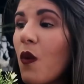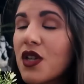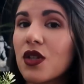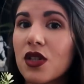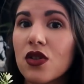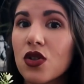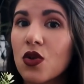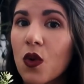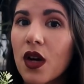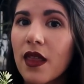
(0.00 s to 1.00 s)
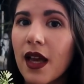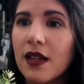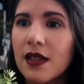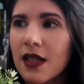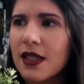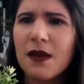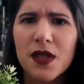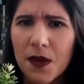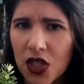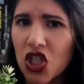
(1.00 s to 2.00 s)
which is a store that, it
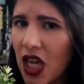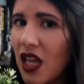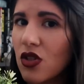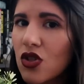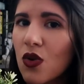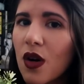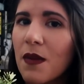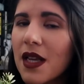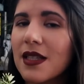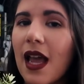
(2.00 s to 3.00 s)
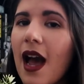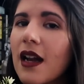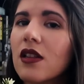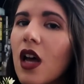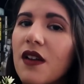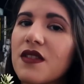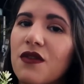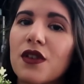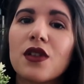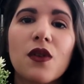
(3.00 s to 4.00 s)
seems to be a chain store because they had a lot of
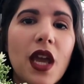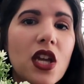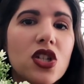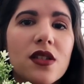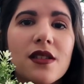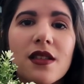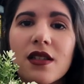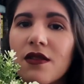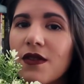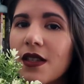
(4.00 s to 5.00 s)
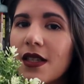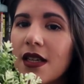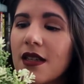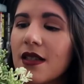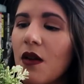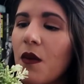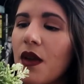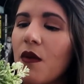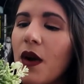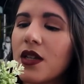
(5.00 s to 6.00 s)
different locations in the different cities that
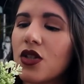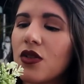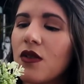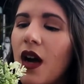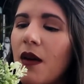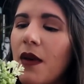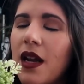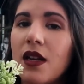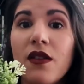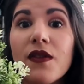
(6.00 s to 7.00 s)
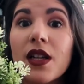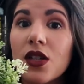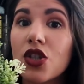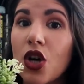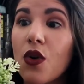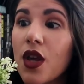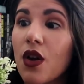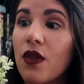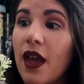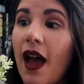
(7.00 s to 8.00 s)
we went to. And even in
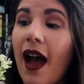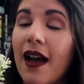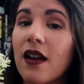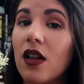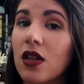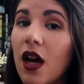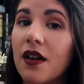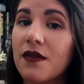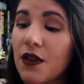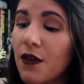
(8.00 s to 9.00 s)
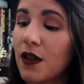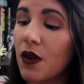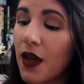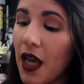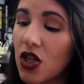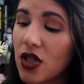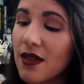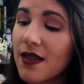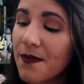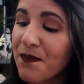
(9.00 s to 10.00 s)
Tokyo, they had a lot of different
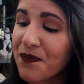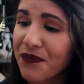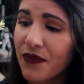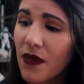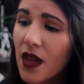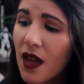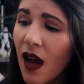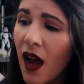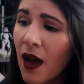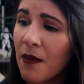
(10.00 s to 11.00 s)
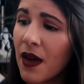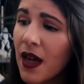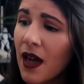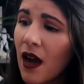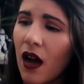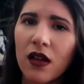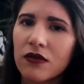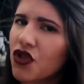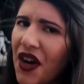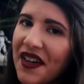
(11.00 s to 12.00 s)
locations.
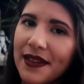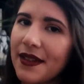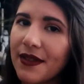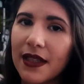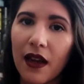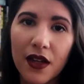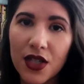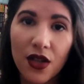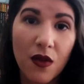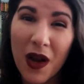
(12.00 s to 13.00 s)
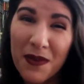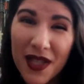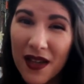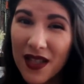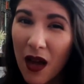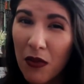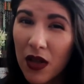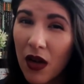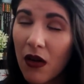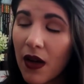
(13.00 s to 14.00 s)
I'll try to leave a link to their website down
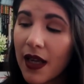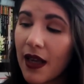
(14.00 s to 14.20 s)
below